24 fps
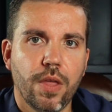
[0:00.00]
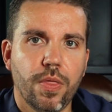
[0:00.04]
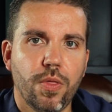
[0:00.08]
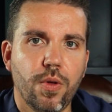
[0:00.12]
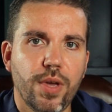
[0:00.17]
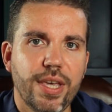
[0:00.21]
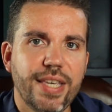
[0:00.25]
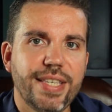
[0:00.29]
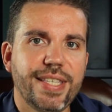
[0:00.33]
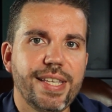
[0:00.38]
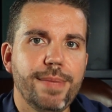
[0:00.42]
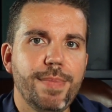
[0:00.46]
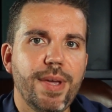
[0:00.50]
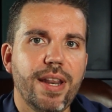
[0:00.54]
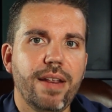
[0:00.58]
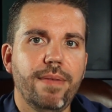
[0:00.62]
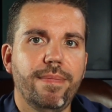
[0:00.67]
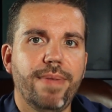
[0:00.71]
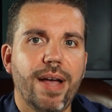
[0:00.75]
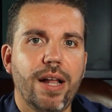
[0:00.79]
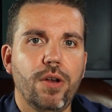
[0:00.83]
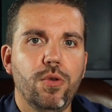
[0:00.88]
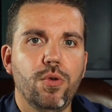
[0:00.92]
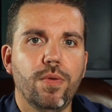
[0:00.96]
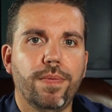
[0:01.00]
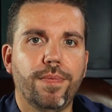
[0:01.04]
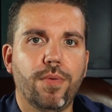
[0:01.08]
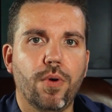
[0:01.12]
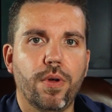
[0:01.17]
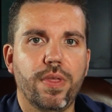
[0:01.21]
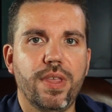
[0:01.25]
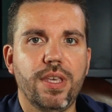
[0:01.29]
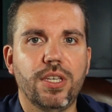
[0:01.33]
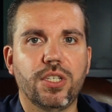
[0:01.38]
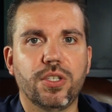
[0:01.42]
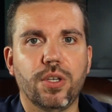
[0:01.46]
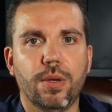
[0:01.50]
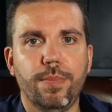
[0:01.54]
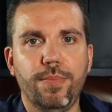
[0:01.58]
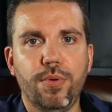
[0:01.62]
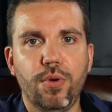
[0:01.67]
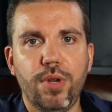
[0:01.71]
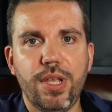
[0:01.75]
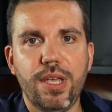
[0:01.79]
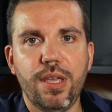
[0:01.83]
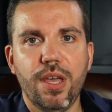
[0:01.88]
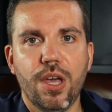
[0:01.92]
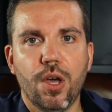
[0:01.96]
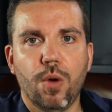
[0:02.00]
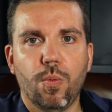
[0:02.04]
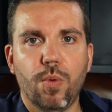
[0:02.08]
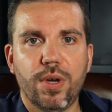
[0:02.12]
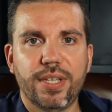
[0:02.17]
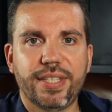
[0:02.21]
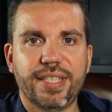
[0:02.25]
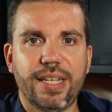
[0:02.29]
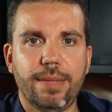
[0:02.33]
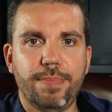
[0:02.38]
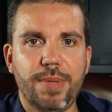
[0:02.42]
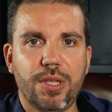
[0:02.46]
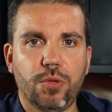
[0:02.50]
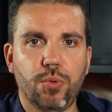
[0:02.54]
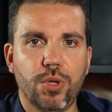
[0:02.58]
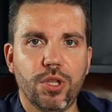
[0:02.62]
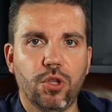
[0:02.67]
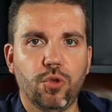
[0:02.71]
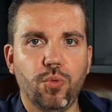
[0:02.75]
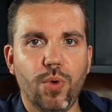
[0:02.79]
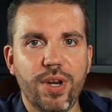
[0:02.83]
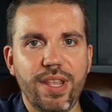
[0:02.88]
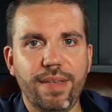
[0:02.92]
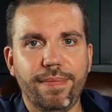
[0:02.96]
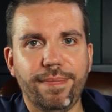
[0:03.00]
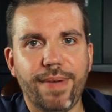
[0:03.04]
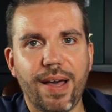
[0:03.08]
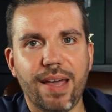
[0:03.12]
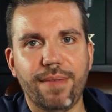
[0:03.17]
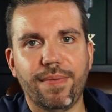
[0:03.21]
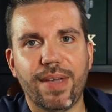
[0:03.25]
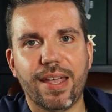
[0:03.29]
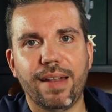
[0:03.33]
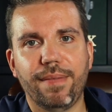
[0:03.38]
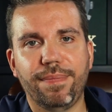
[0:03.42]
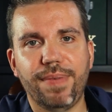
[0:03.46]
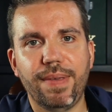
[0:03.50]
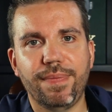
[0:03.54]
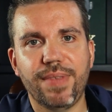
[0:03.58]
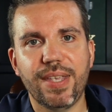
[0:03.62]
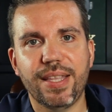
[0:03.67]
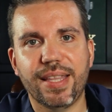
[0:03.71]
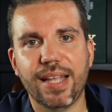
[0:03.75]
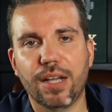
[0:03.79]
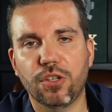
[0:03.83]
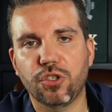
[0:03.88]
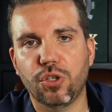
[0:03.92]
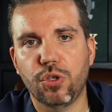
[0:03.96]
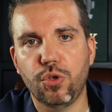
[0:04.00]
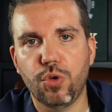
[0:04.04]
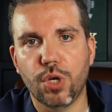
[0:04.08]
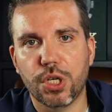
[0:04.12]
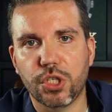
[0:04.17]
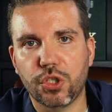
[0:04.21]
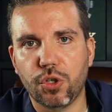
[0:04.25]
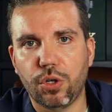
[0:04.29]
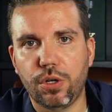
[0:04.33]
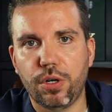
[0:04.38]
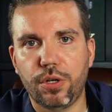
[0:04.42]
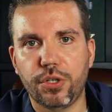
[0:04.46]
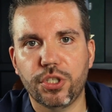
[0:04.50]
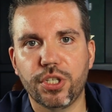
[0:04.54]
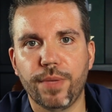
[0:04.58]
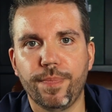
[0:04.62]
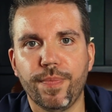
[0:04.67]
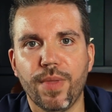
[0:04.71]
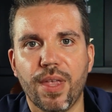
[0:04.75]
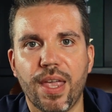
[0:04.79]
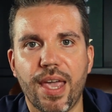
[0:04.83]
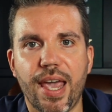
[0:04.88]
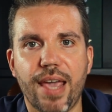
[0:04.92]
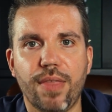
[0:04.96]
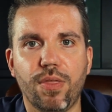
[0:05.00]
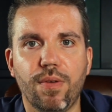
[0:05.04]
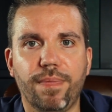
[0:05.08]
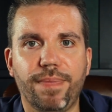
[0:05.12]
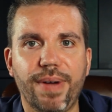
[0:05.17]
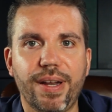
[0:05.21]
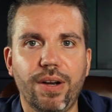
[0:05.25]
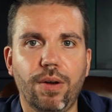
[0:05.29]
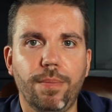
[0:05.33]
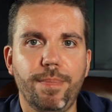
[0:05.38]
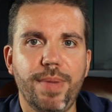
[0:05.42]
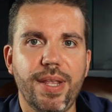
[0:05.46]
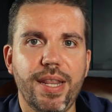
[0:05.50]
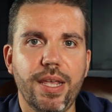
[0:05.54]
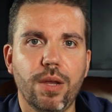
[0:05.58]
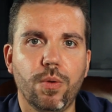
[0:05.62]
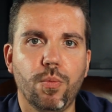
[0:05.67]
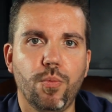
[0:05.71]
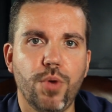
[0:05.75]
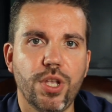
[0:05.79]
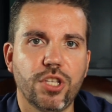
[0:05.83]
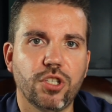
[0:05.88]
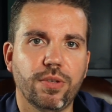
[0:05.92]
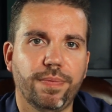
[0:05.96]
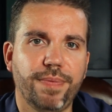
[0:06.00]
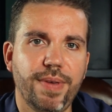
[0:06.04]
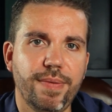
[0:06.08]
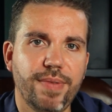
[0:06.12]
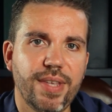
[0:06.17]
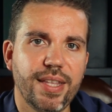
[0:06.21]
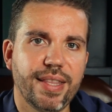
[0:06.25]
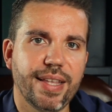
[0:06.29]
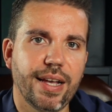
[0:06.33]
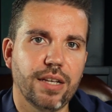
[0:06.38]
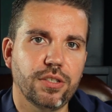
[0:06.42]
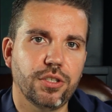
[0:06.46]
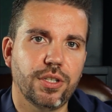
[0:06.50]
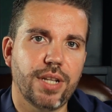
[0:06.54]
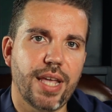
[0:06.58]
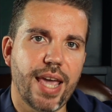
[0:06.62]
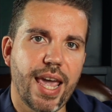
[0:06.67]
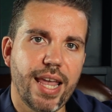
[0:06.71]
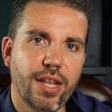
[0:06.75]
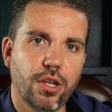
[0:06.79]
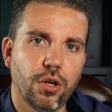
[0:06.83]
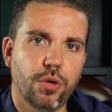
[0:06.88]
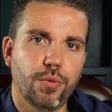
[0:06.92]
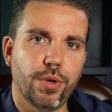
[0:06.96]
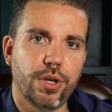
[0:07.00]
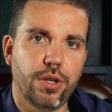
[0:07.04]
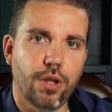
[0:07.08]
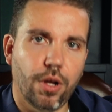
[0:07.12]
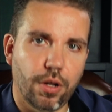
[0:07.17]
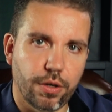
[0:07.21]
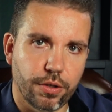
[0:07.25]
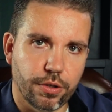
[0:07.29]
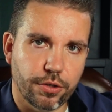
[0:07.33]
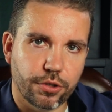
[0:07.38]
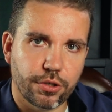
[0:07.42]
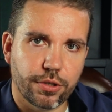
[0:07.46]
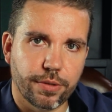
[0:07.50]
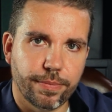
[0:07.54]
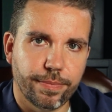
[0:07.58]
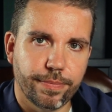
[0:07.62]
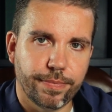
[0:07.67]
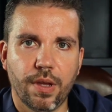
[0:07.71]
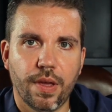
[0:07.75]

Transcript: The estimated value for this beauty was set between $25,000 and $50,000, and the final bidding reached $50,800.